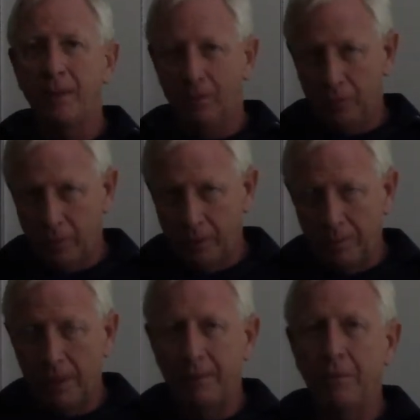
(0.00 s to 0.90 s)
you know, it's where the
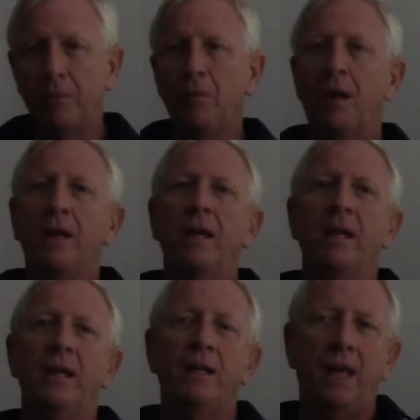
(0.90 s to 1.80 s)
plumbing would run
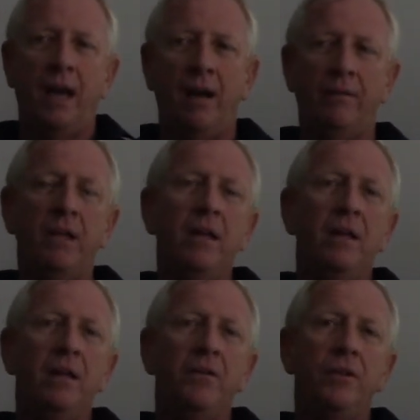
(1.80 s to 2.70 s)
and then out,
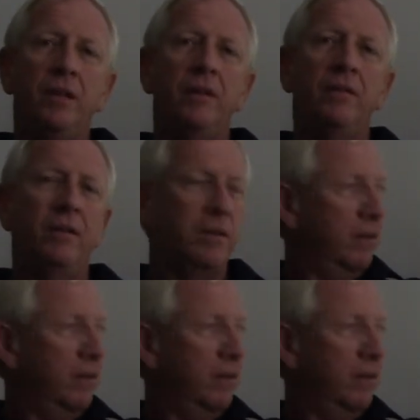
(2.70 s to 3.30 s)
you can